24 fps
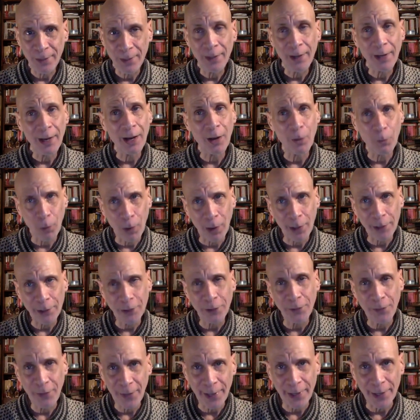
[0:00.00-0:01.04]
And while you're
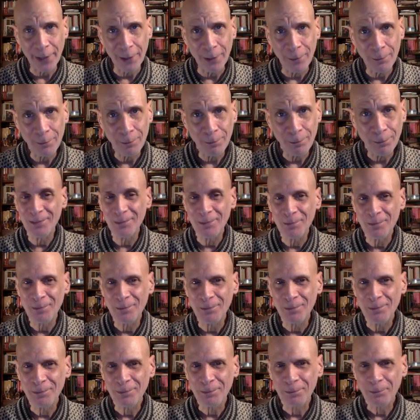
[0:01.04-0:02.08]
there,
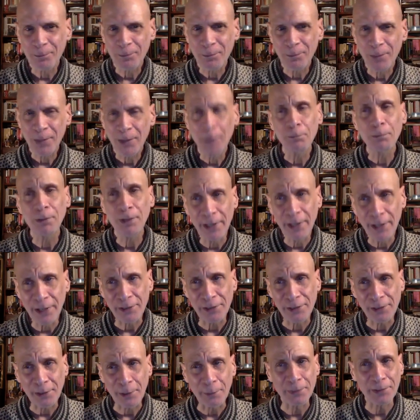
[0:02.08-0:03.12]
please
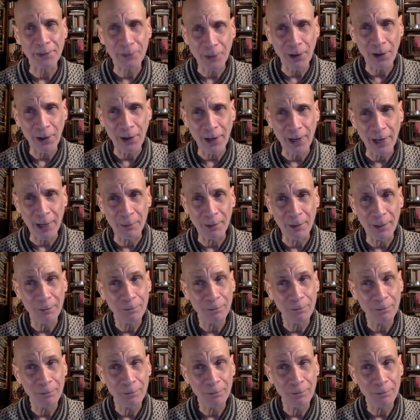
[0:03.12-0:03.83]
subscribe.